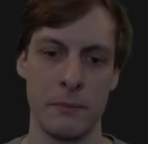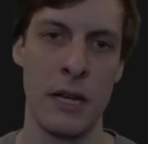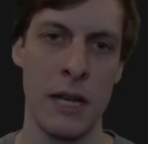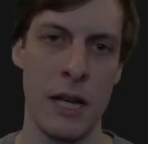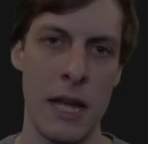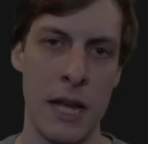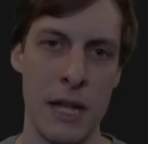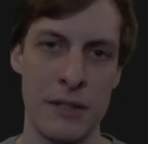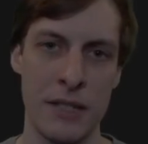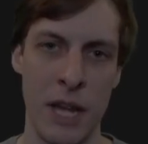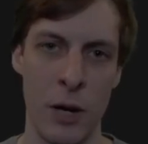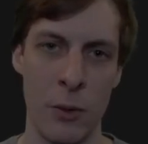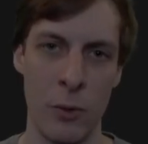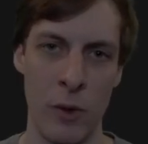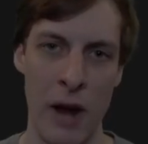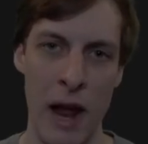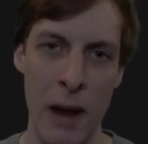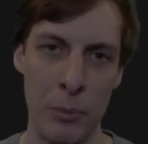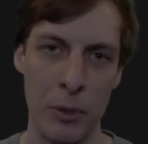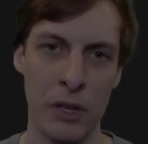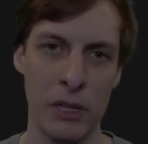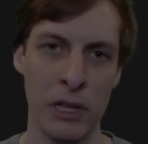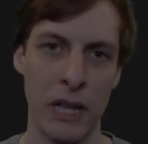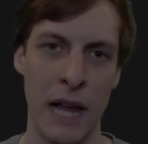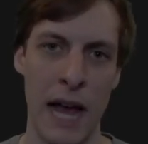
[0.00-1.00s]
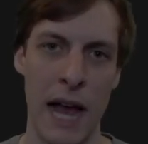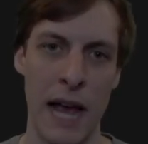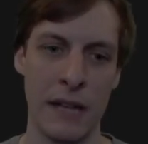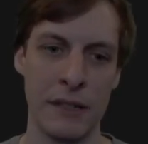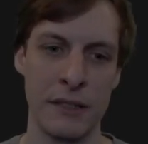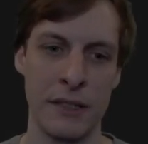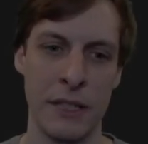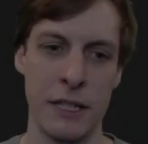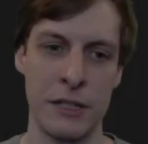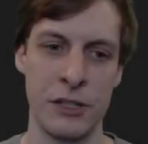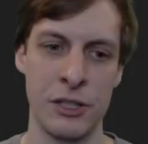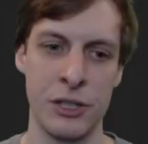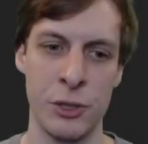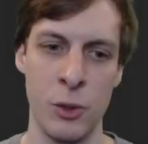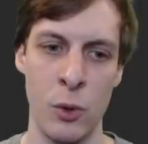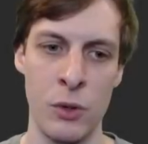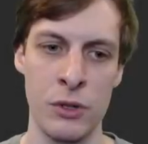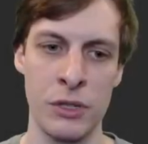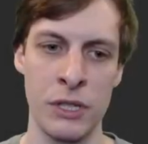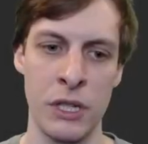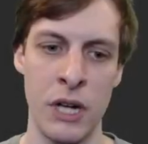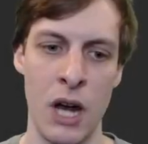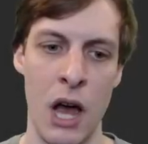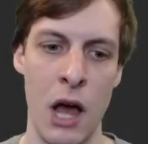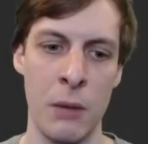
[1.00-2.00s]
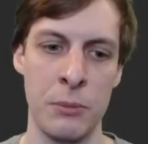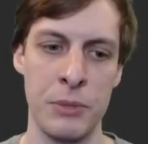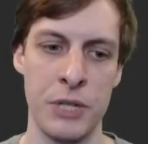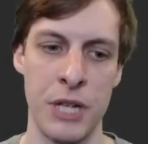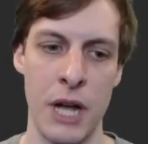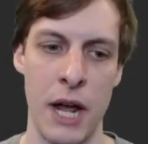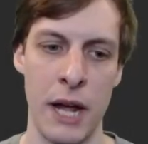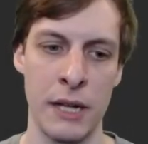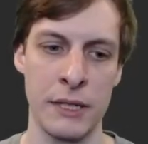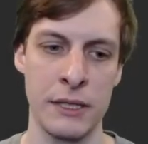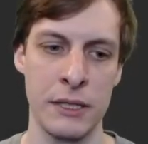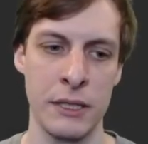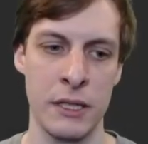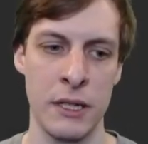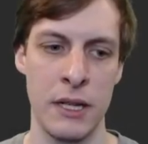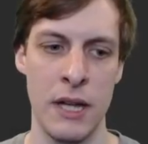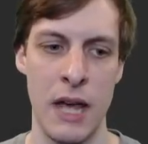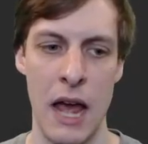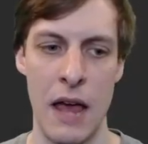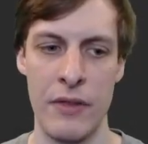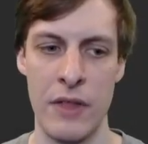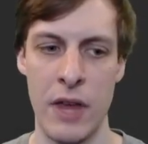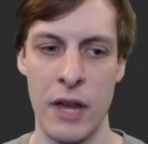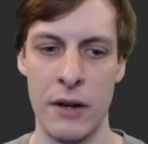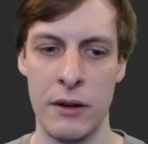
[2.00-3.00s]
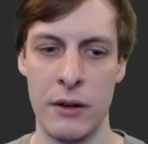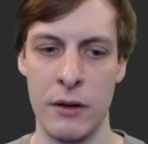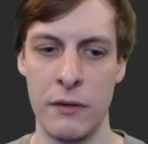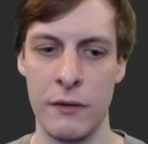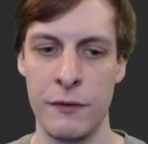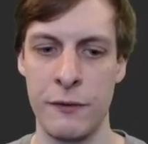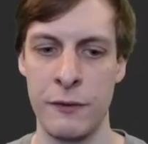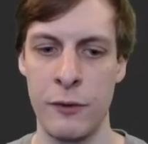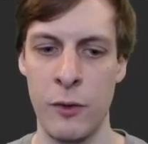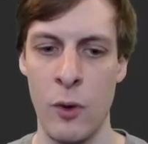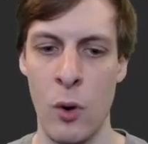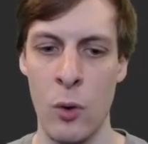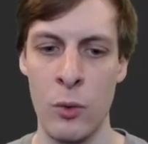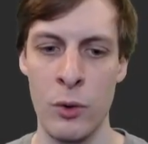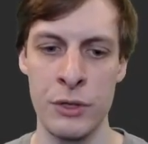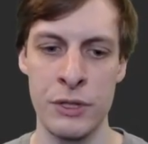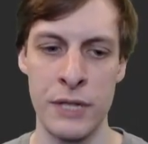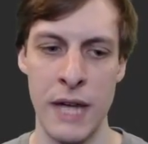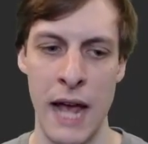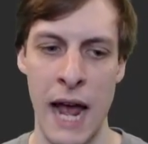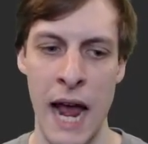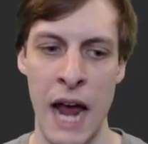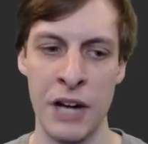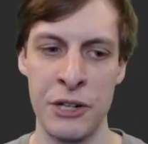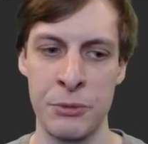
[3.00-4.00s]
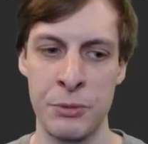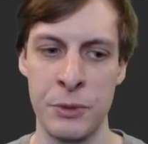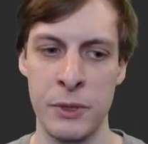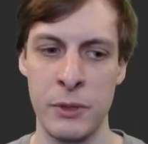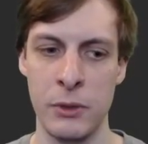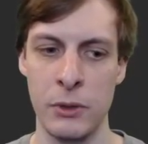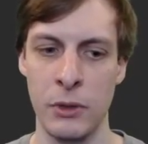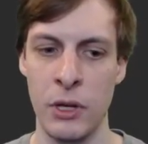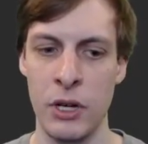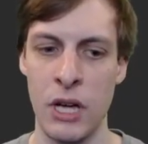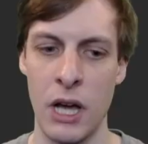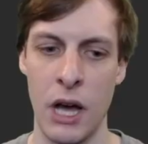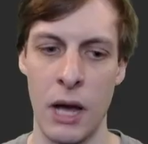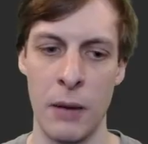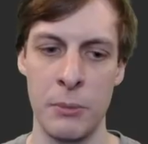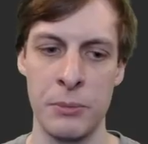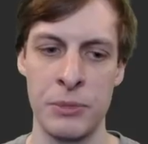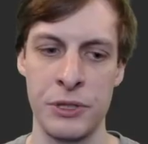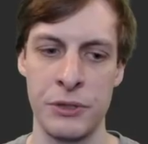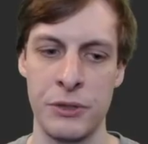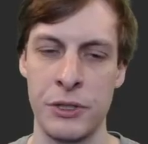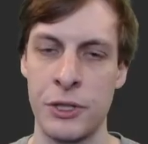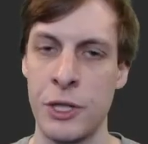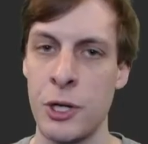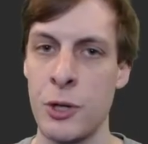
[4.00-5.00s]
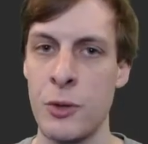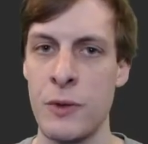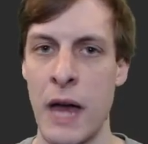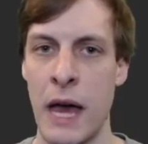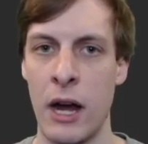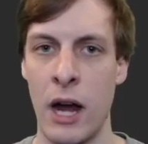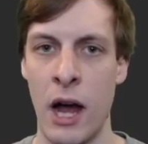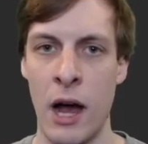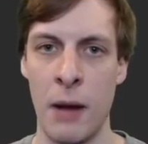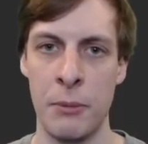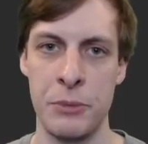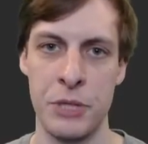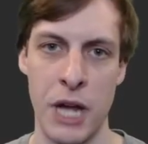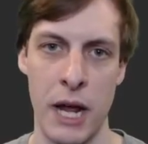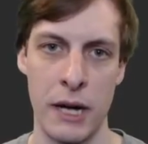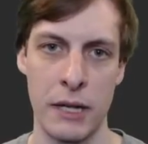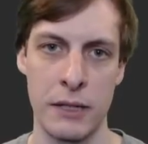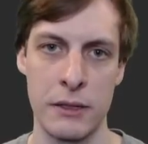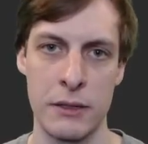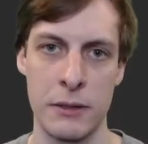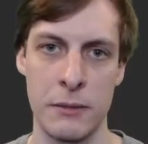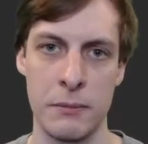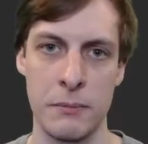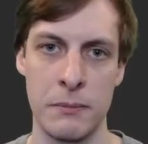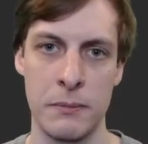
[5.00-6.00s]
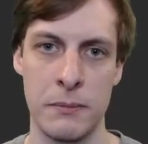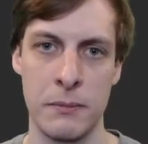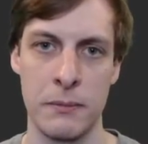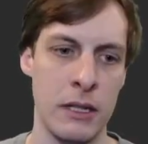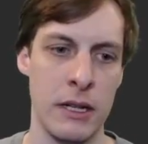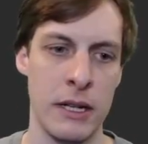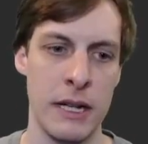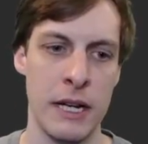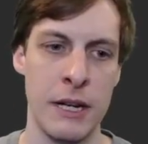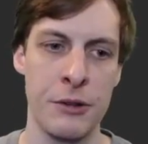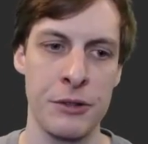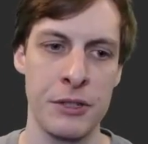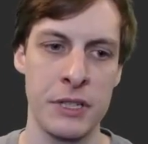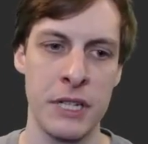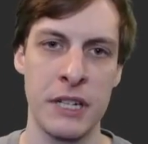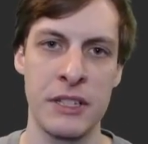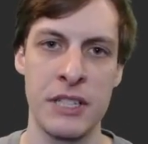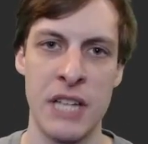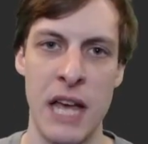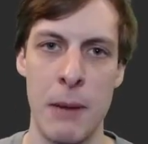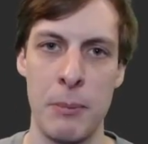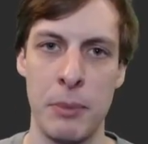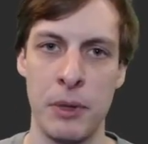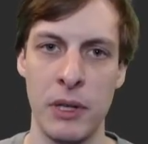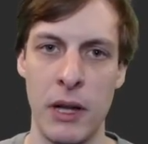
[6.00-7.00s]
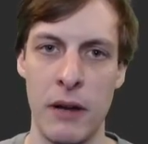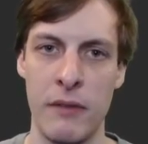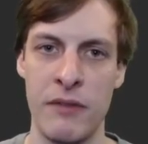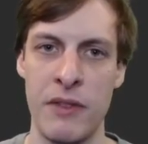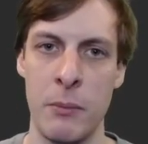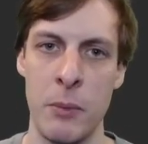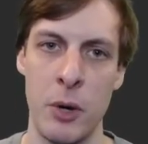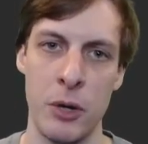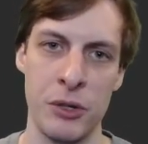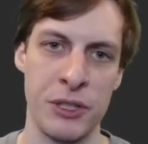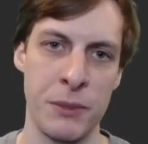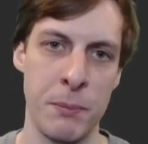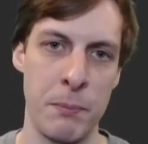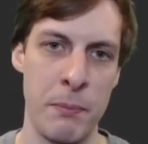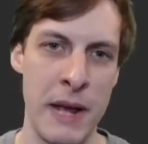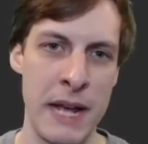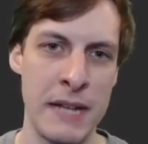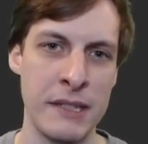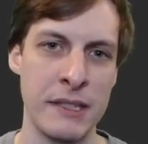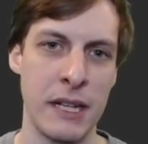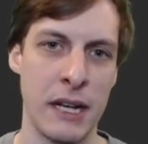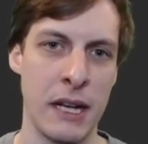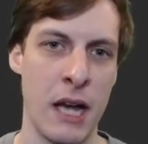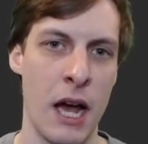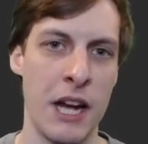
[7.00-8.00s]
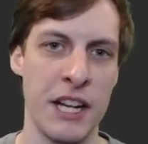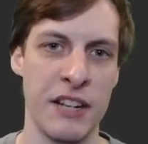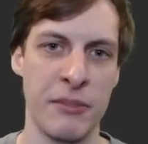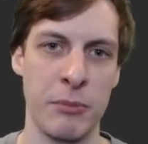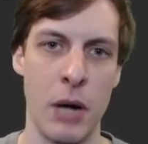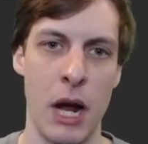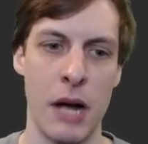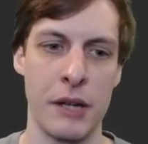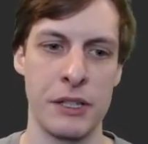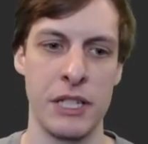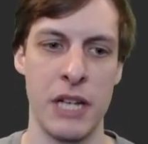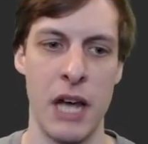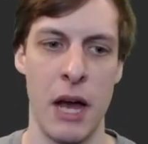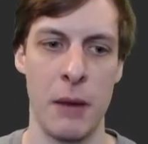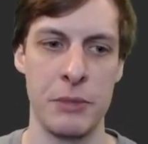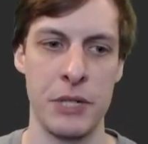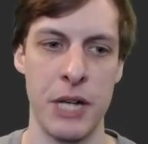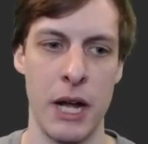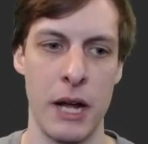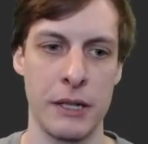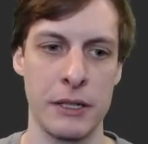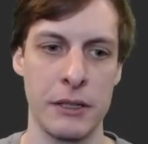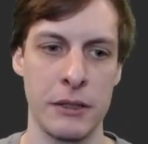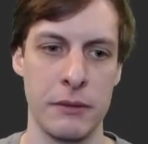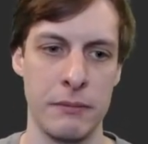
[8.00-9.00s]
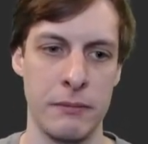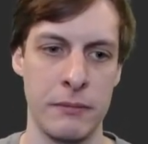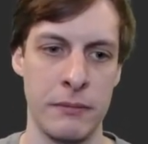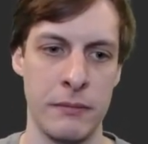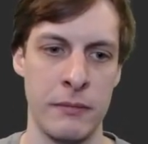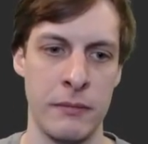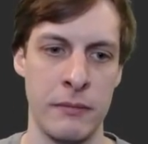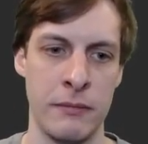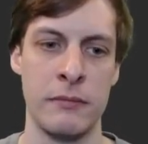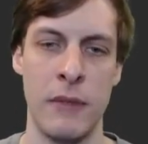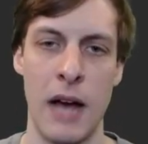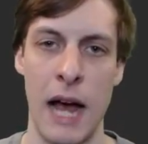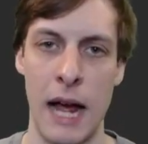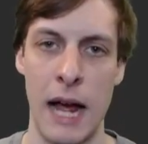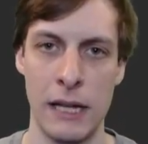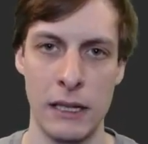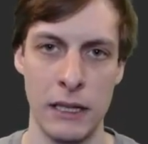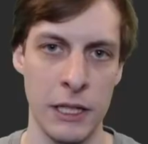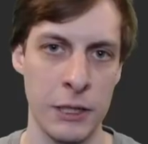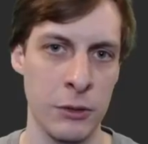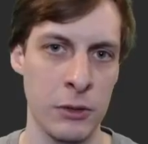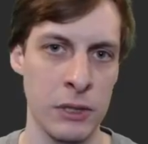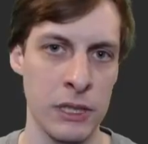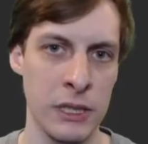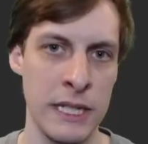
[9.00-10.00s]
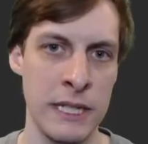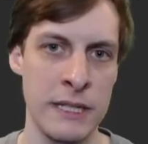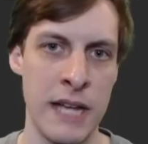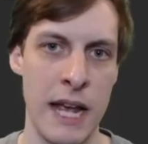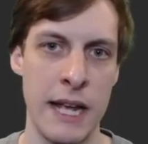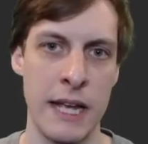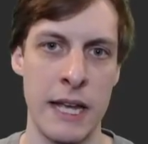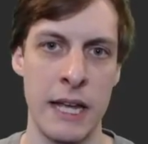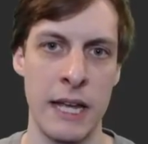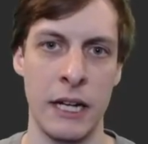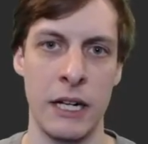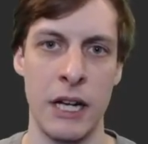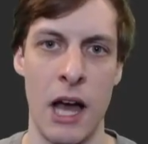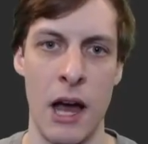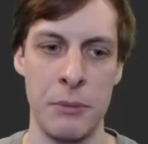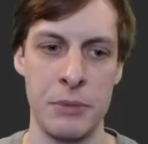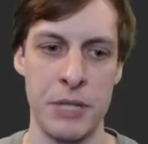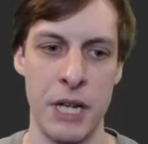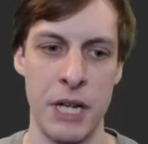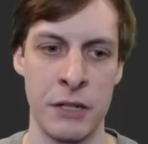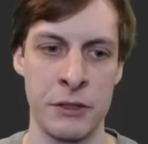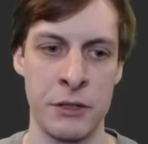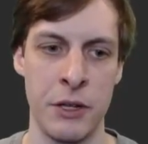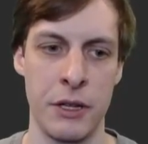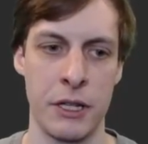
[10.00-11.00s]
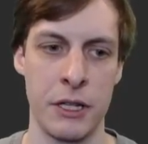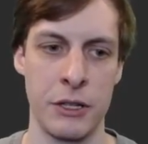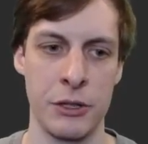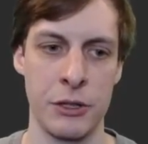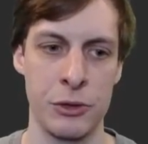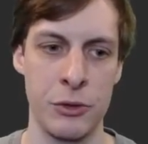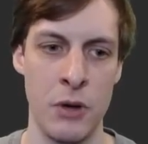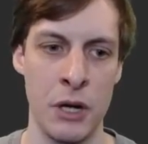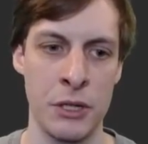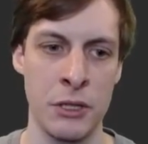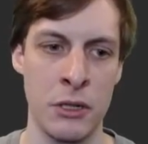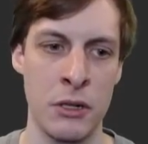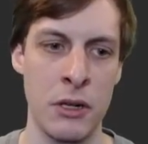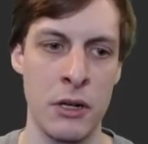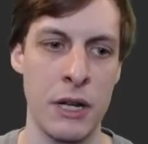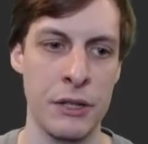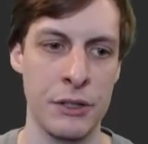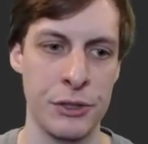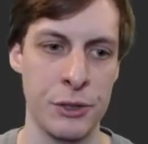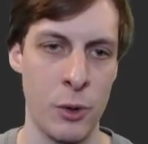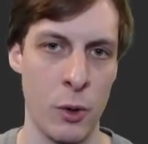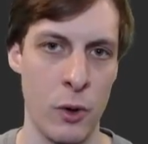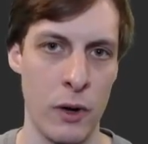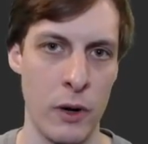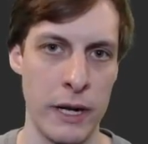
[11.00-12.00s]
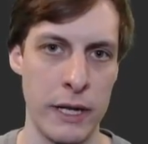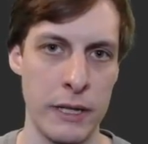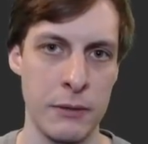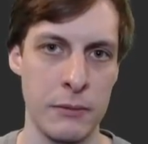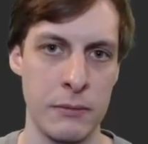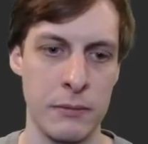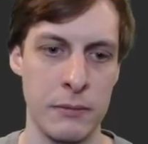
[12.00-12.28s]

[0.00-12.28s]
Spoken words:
It's a wrapper class that stores an object and then forwards attribute lookups to that object. Here's an example of the most basic kind of proxy object. I literally take in an object to the constructor and store it.